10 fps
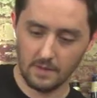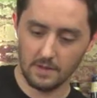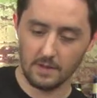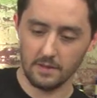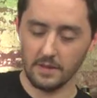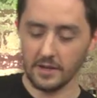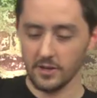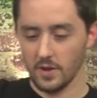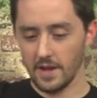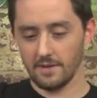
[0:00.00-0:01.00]
And there
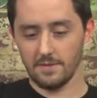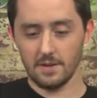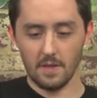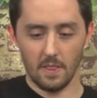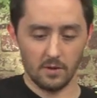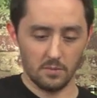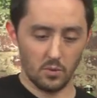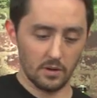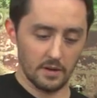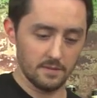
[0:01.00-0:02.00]
you have the
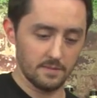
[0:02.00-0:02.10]
Gamora.